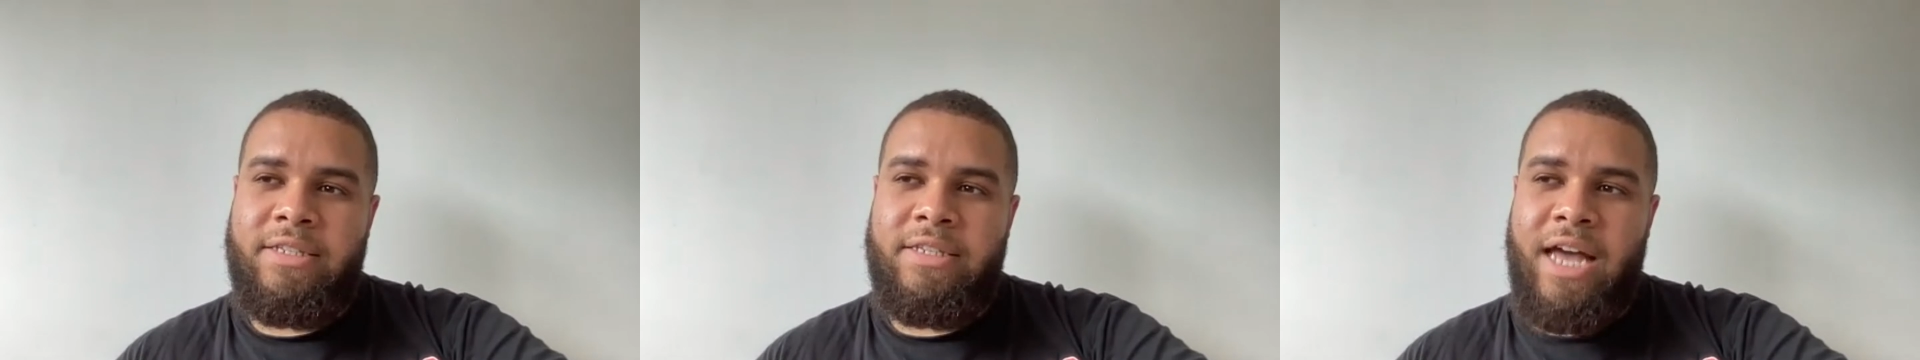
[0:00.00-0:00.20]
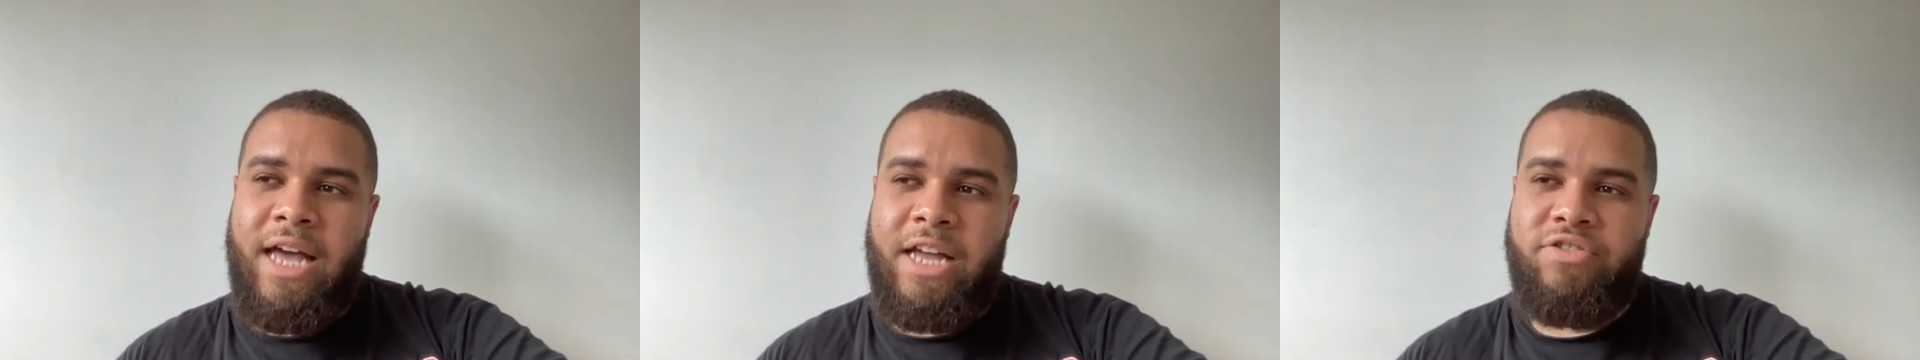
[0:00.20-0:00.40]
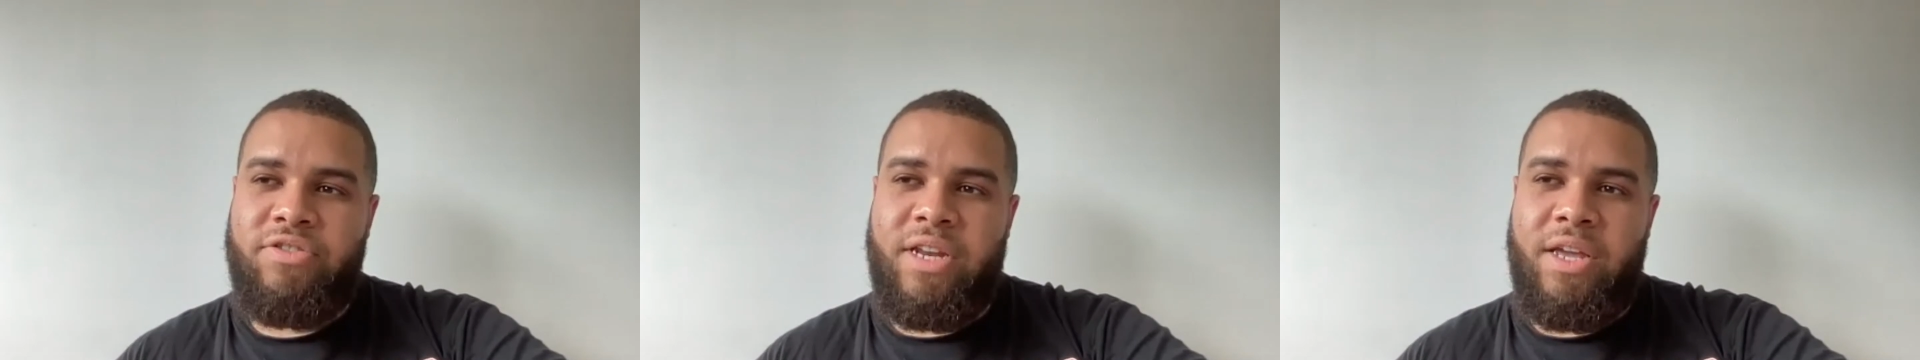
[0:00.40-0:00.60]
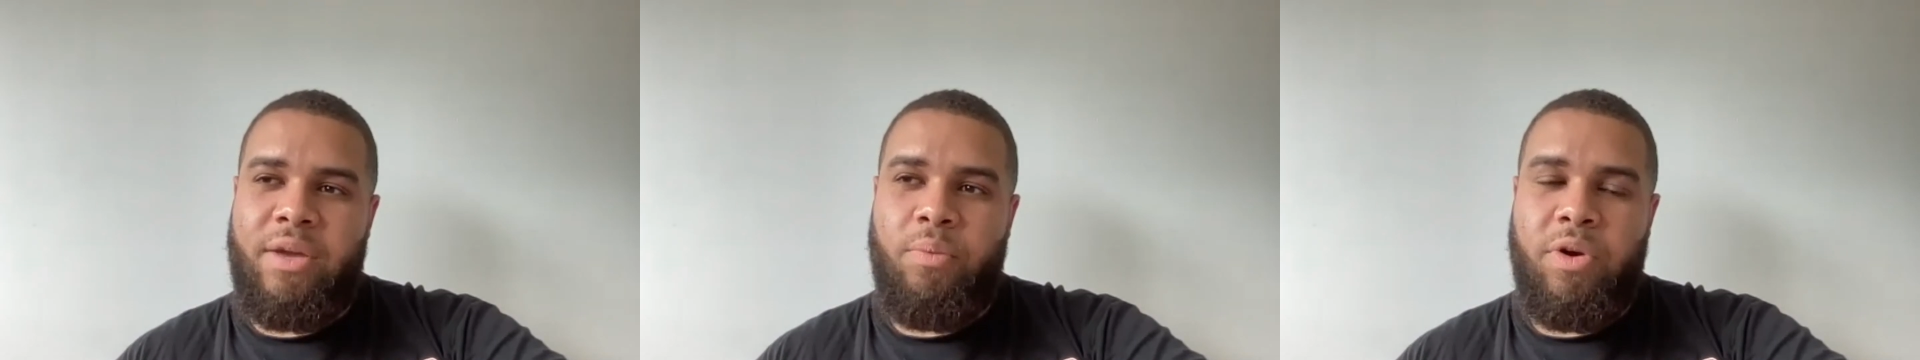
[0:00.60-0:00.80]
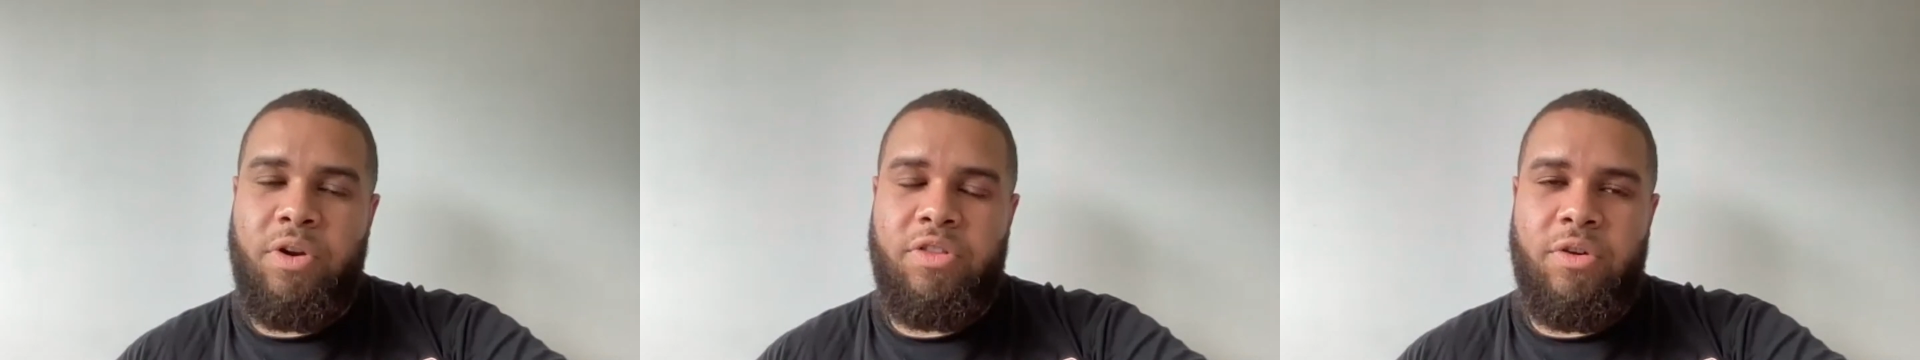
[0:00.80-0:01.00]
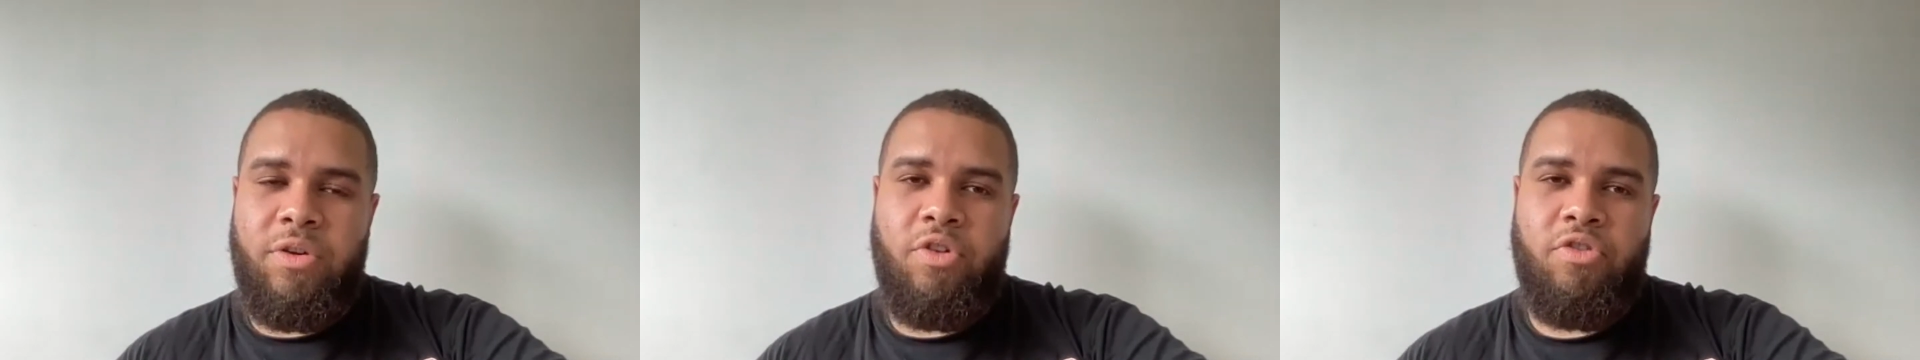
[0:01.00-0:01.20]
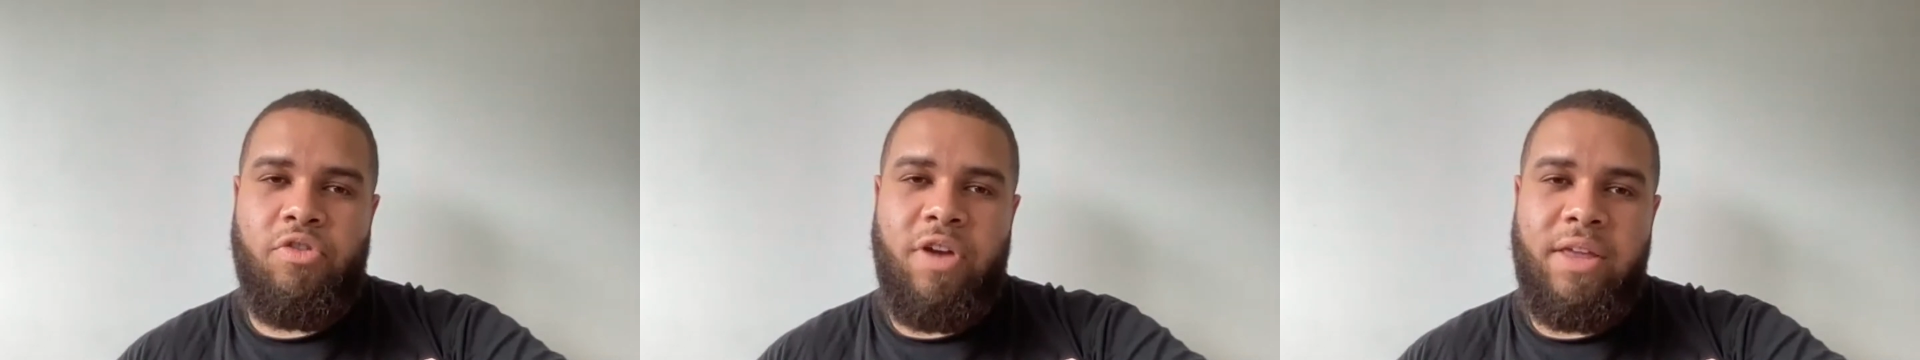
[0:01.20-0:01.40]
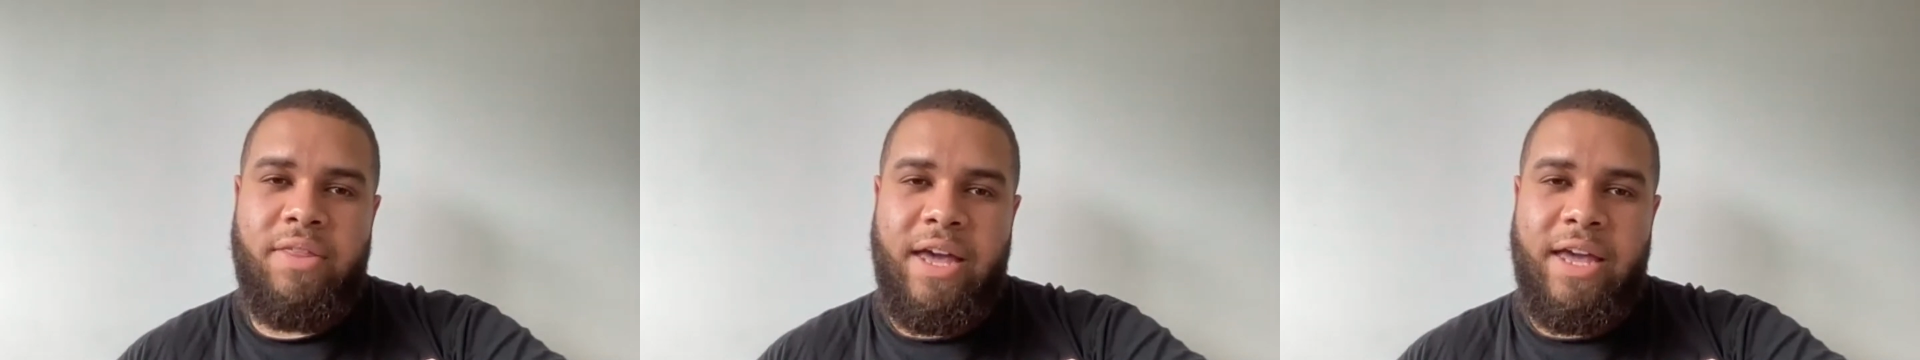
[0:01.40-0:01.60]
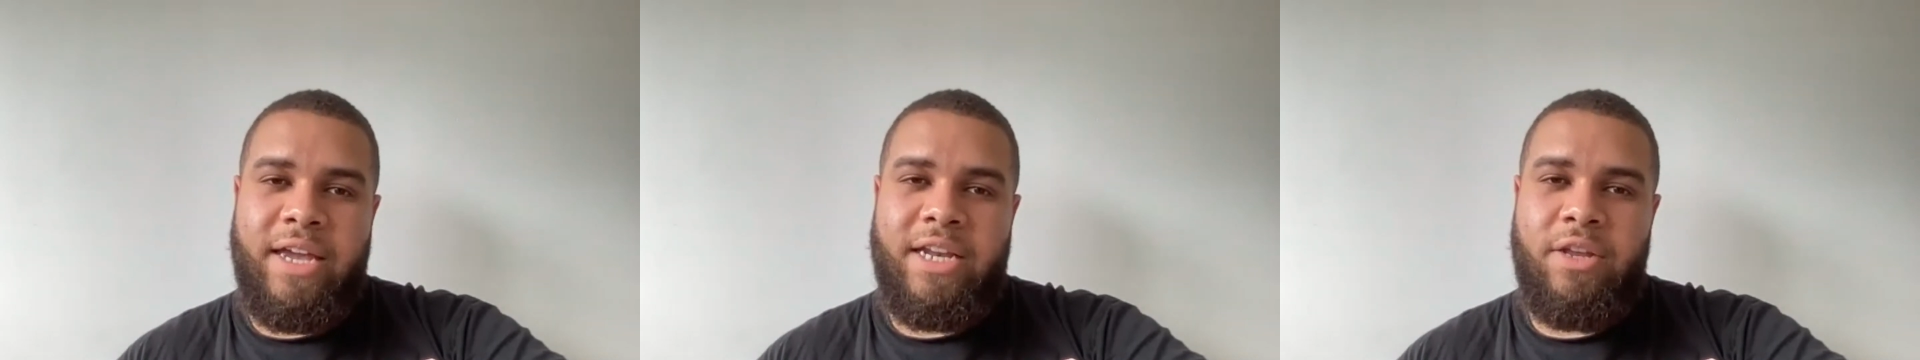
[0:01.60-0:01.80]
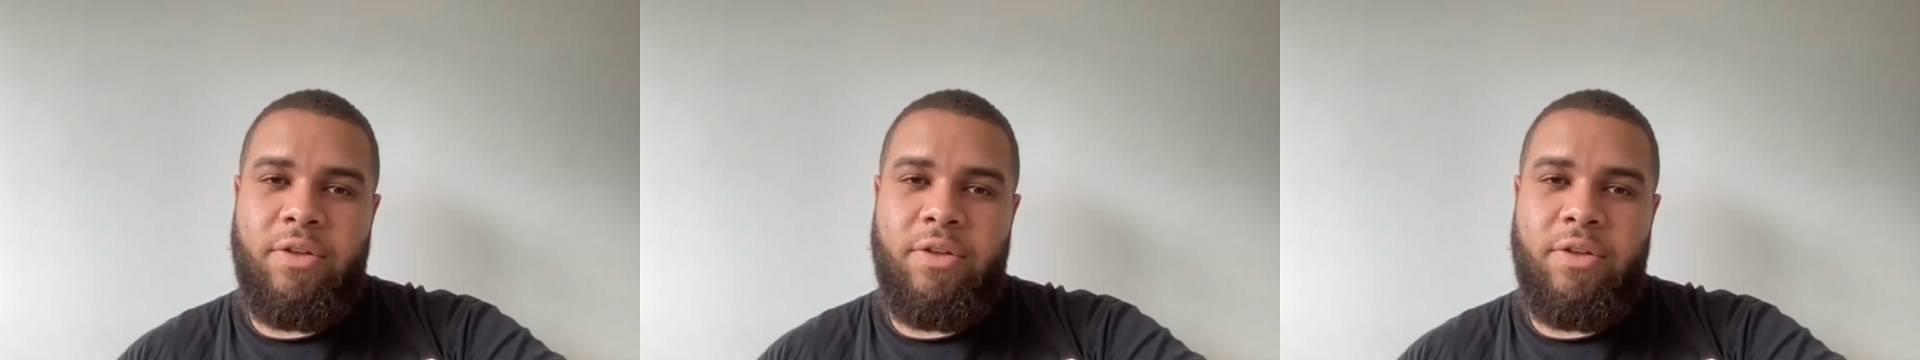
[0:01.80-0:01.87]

naturally, once you create that